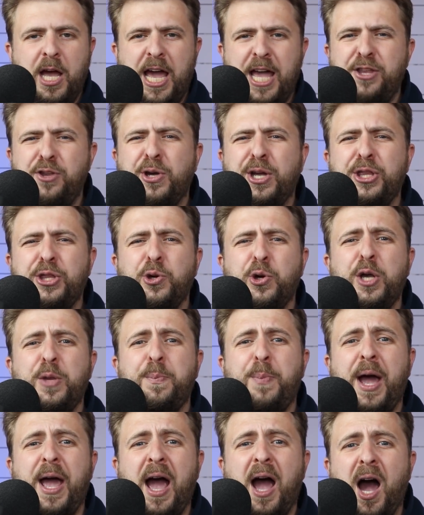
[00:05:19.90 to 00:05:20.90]
And you can do
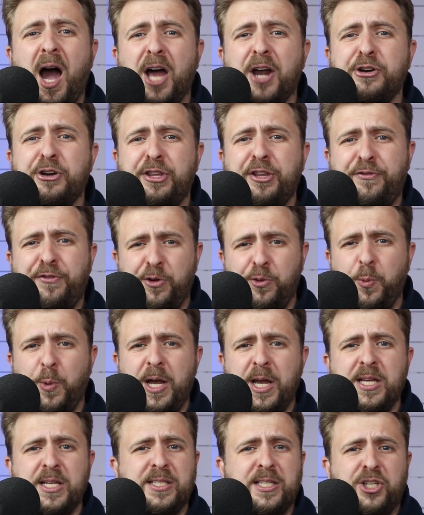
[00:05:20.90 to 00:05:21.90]
it by 100 different
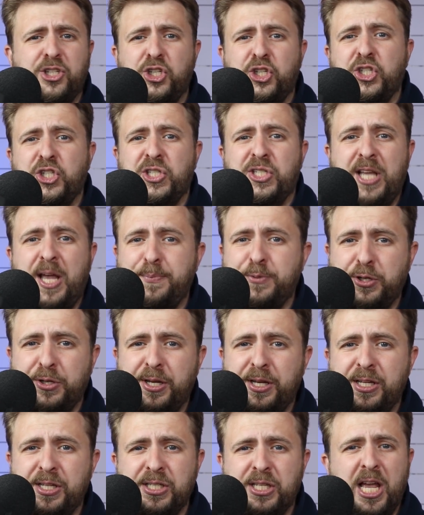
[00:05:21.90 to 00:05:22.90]
ways, such as
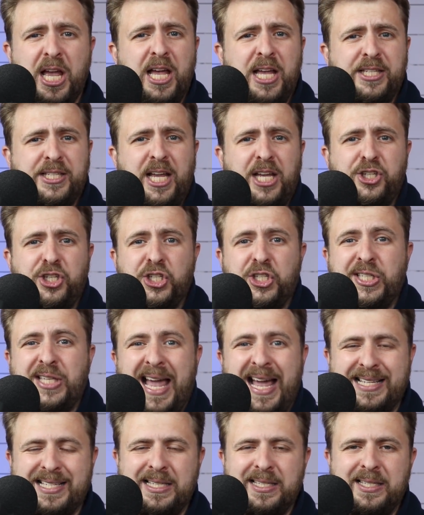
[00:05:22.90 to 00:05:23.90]
subsidies, such as
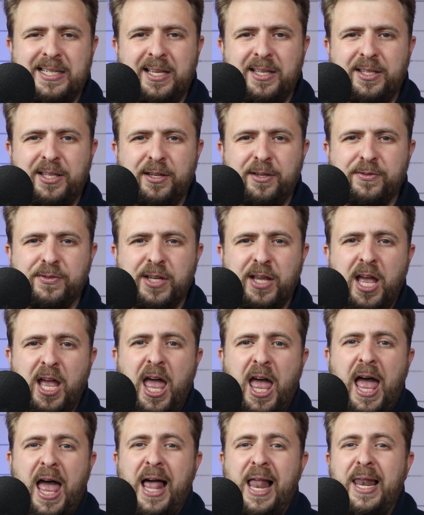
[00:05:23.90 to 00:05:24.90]
tax incentives,
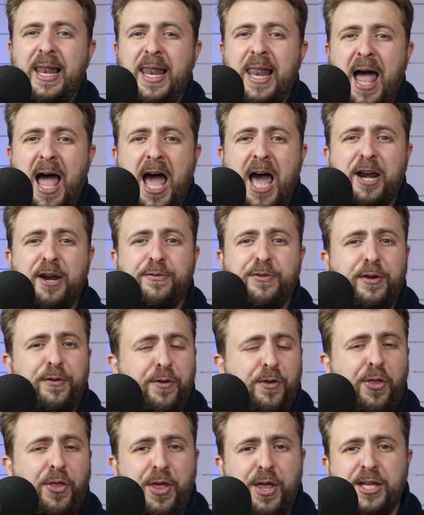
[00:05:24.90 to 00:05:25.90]
a lot of
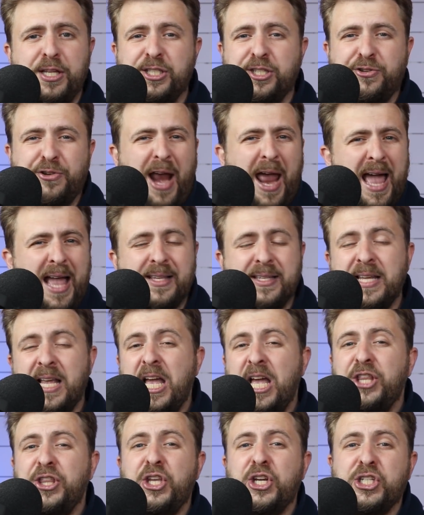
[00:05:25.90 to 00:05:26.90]
different things, grants.
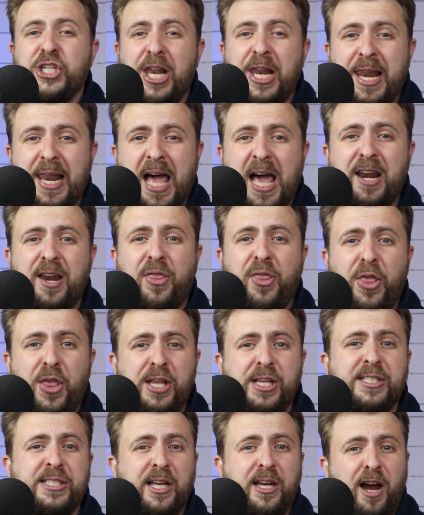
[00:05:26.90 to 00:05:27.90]
There's a lot of
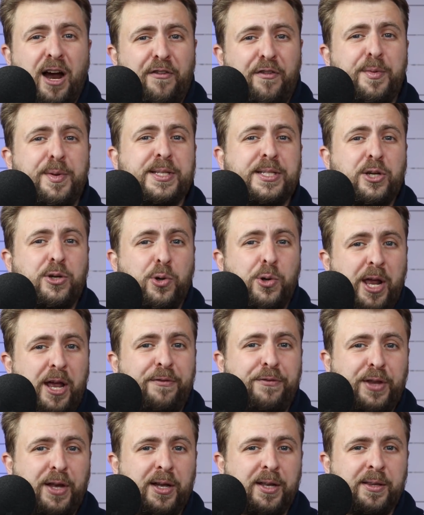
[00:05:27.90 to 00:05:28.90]
things the governments could
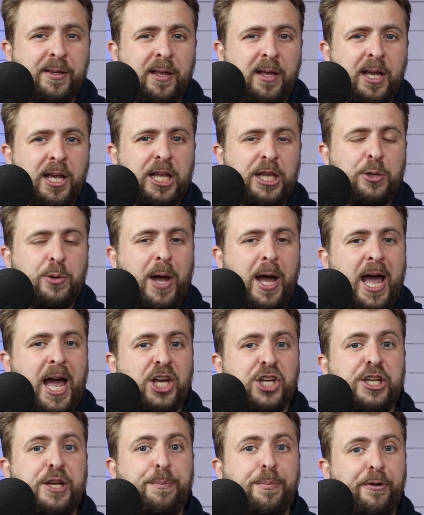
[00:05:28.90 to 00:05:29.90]
have done to
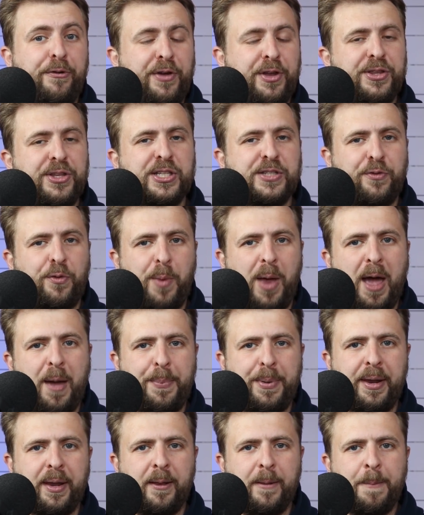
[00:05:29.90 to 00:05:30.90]
actually prevent this from
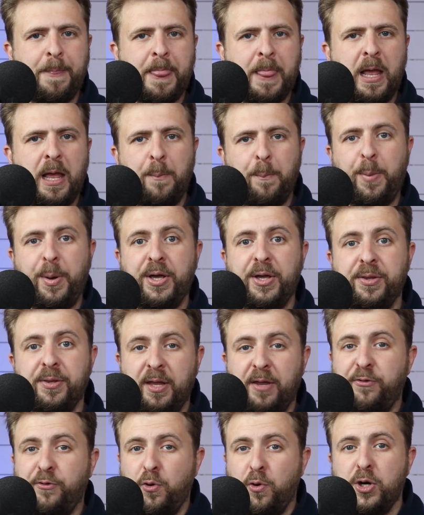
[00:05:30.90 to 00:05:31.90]
happening. But
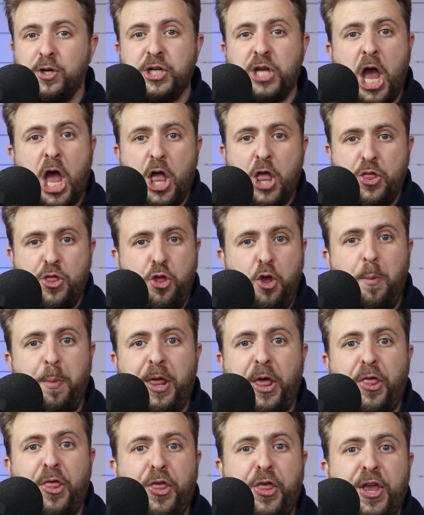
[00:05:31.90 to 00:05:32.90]
of course,
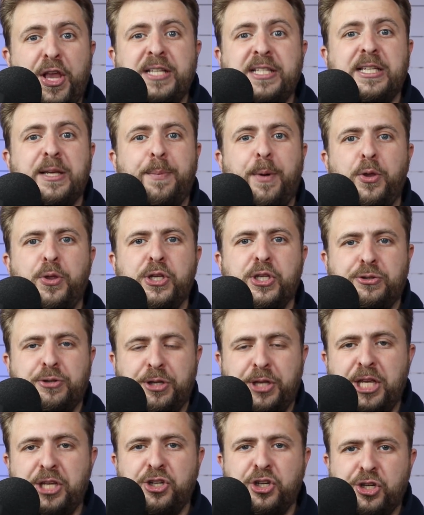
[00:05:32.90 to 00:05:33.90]
nobody thinks about this
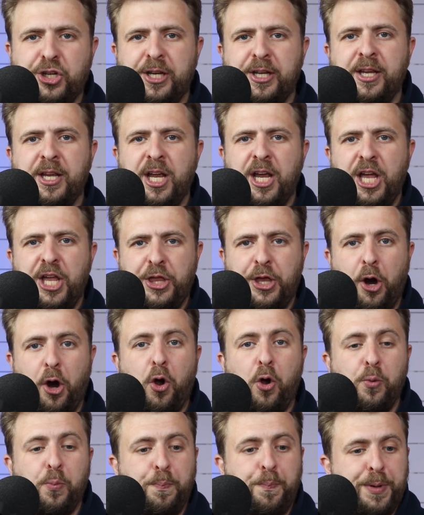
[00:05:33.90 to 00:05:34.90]
strategically. They're
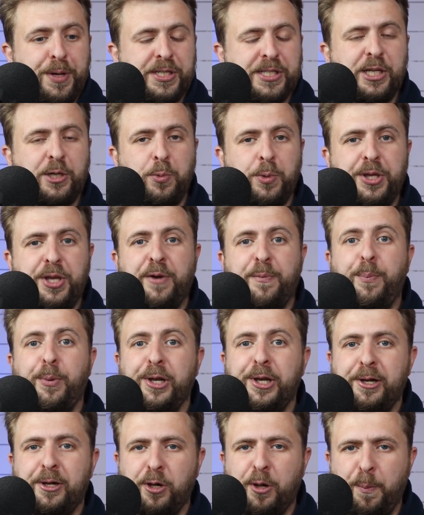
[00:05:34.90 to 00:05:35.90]
all busy with their
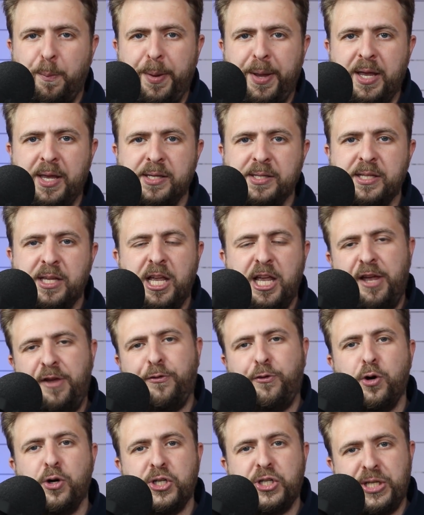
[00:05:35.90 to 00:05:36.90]
political campaigns.
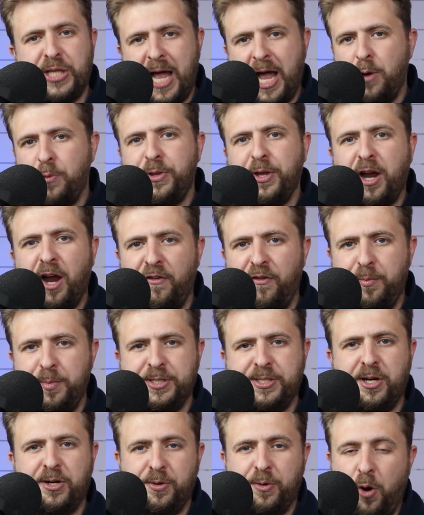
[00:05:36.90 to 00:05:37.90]
Of course, now the
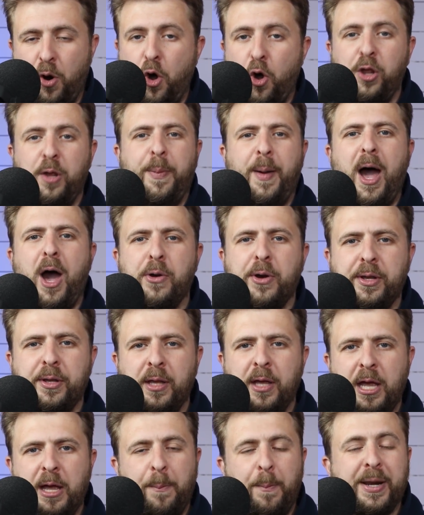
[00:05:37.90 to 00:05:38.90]
governments are all about
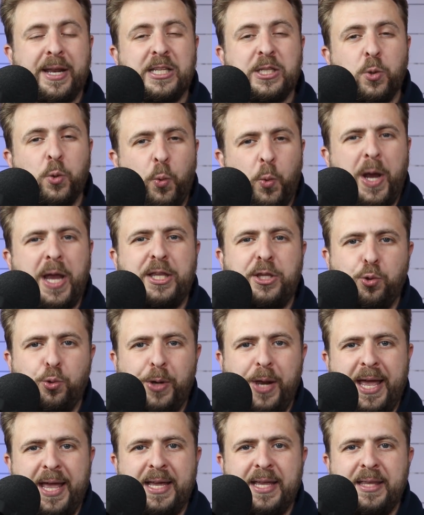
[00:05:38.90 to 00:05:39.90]
it, but it's way too
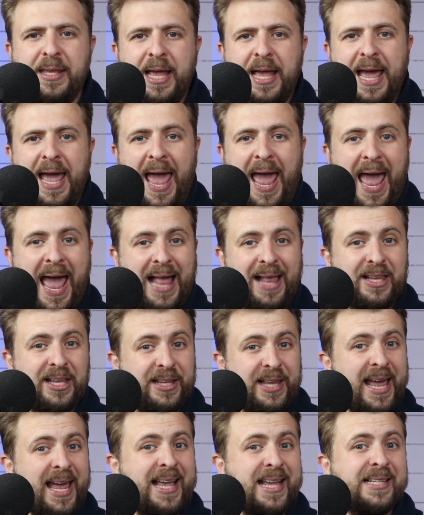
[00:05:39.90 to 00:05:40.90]
late. And
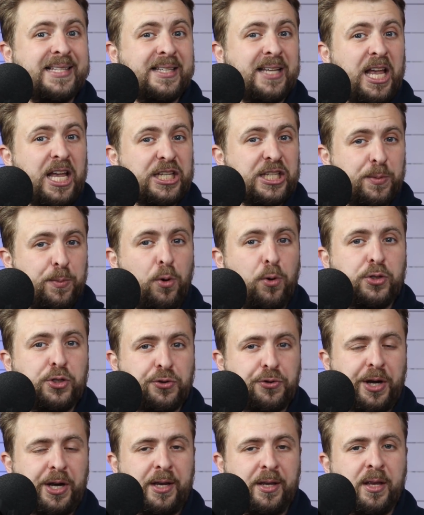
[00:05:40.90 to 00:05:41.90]
it is a
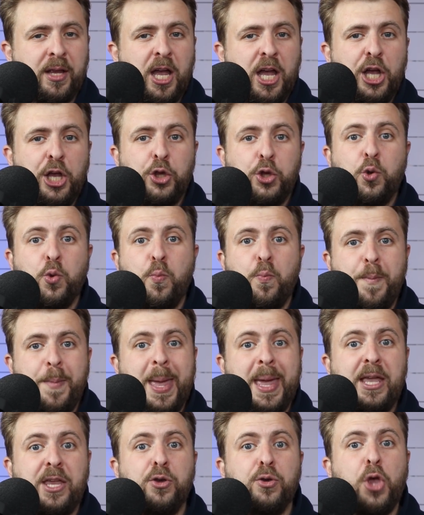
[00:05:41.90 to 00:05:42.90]
smokescreen to
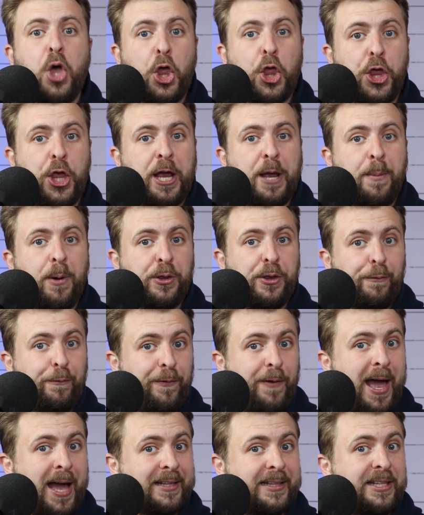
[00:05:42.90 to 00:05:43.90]
make you not think about the
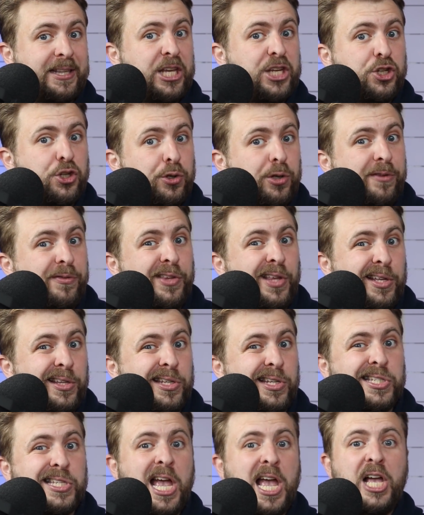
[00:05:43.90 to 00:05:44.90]
fact that they should have done
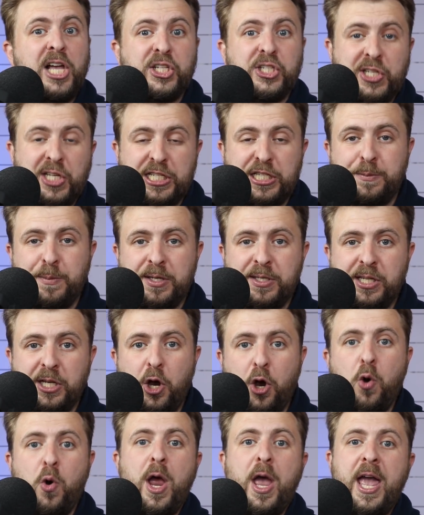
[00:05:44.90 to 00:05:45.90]
this 6 months
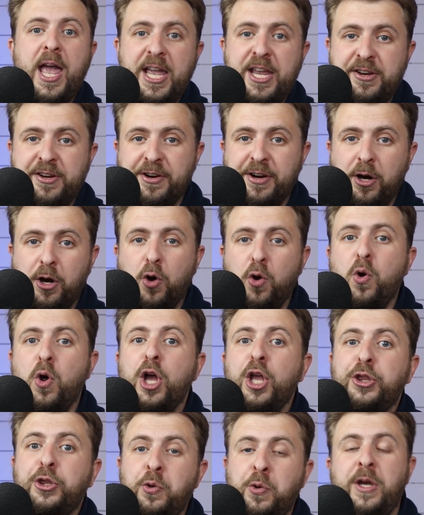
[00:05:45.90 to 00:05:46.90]
ago, a year ago,
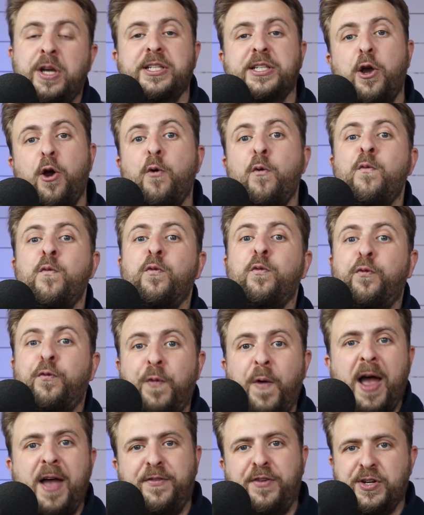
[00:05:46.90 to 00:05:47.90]
2 years ago,
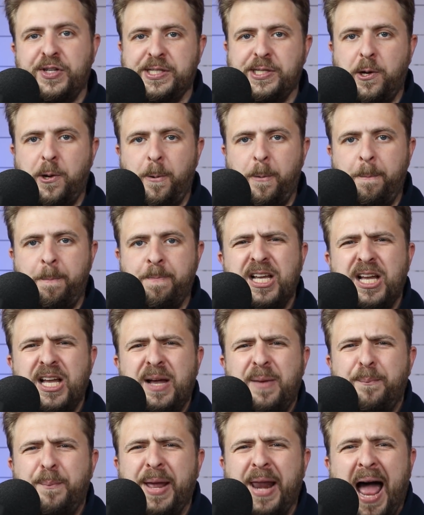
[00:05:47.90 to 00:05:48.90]
5 years ago.
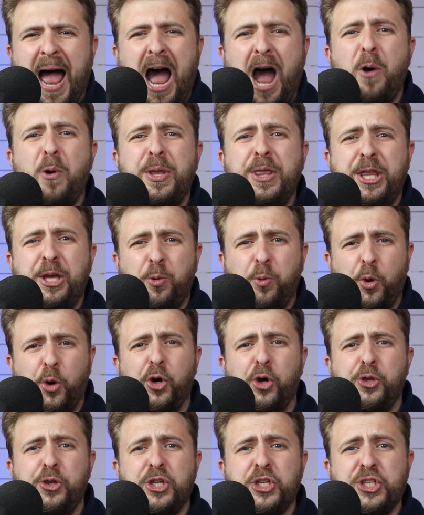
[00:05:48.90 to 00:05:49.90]
But how in the
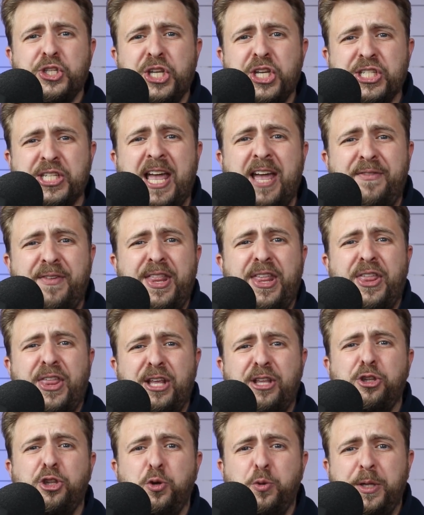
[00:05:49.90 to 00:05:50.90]
world does this have
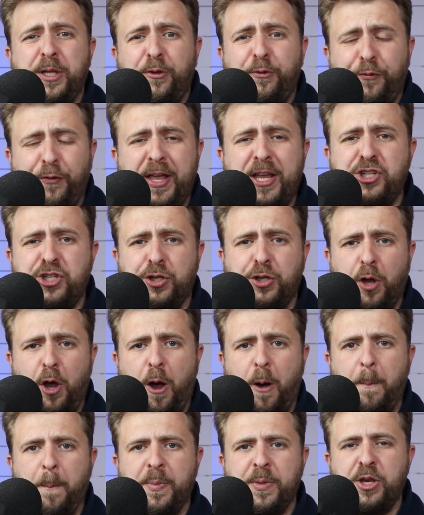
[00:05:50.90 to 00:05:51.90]
anything to do with inflation,
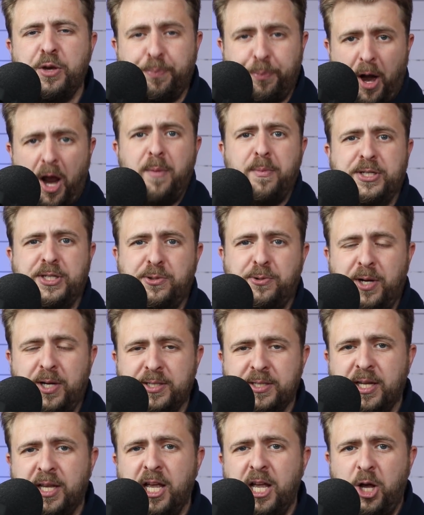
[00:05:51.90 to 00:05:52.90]
Tom? You promised to
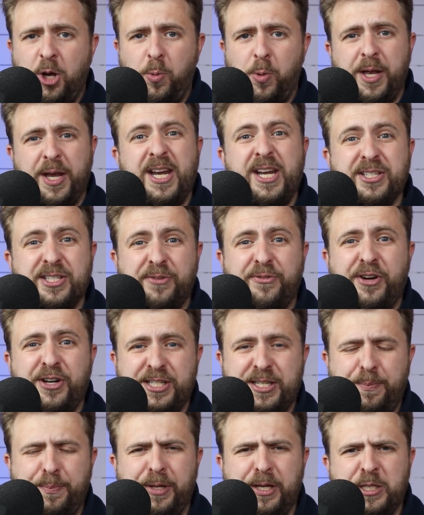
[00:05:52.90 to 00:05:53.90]
us. Well, here's a very
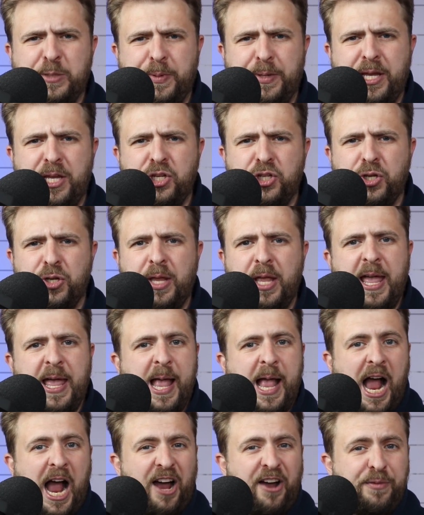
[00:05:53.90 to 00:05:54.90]
simple explanation.
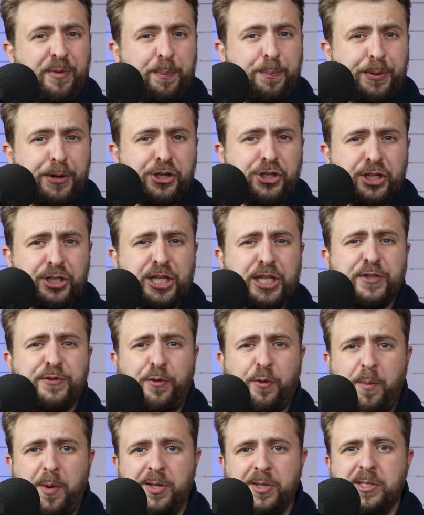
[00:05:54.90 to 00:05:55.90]
I've been preaching this
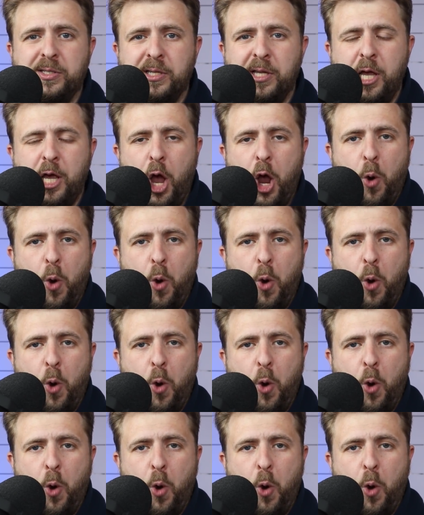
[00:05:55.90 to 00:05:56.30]
for months.